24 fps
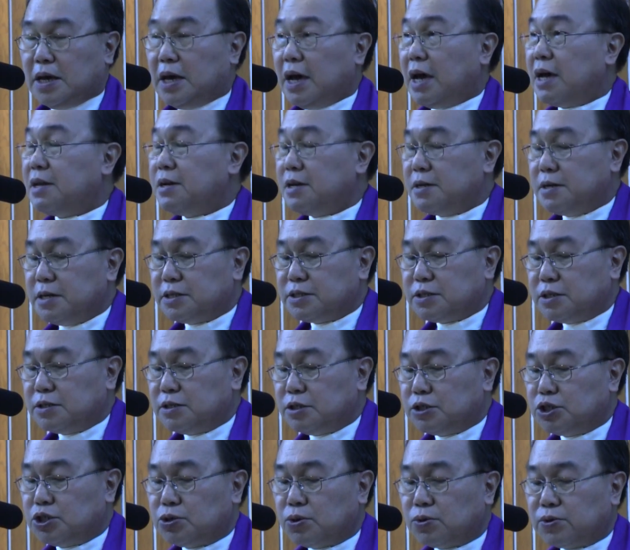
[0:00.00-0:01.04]
And it is an
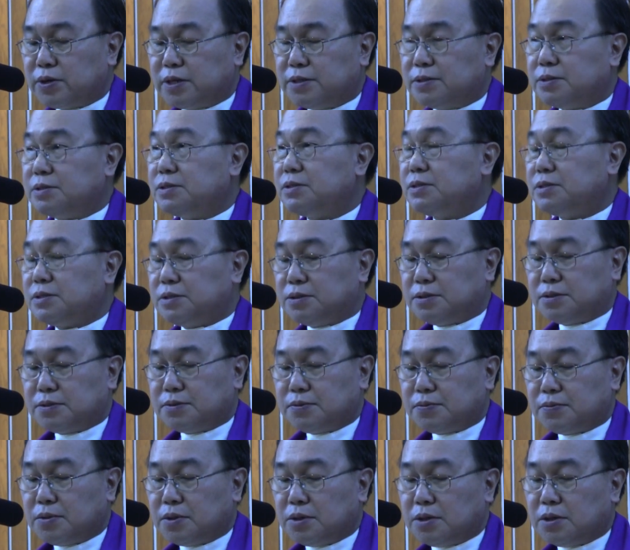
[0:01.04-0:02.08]
assurance
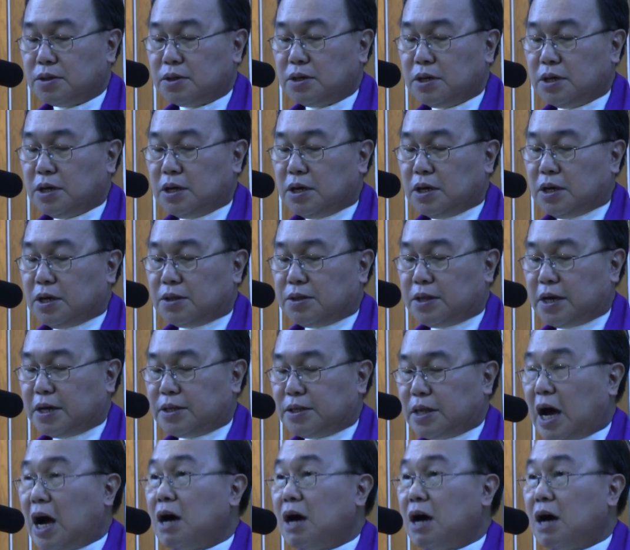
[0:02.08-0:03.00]
that